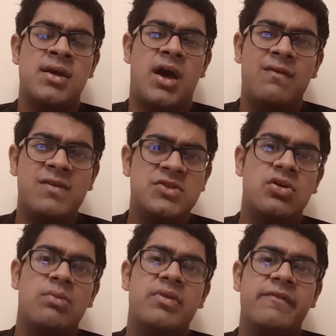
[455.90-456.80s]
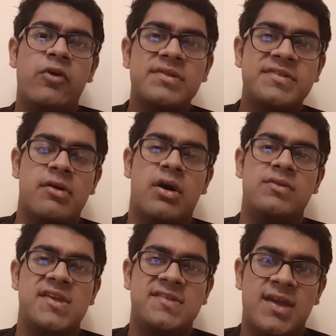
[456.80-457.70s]
our job revolves
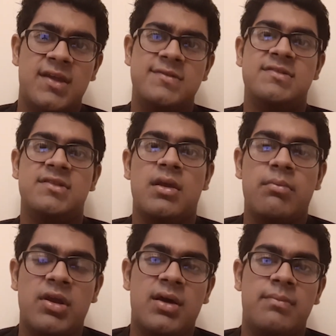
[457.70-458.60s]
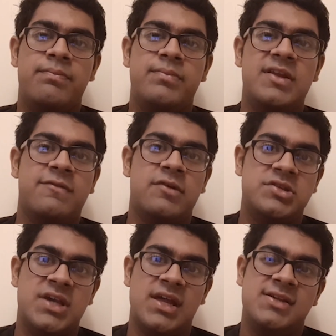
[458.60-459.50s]
around these kids, and they bring up
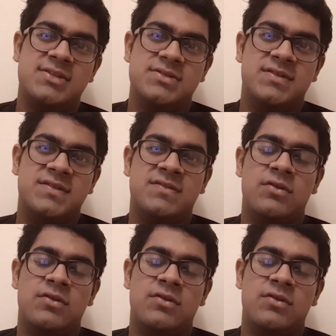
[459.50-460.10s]
different challenges.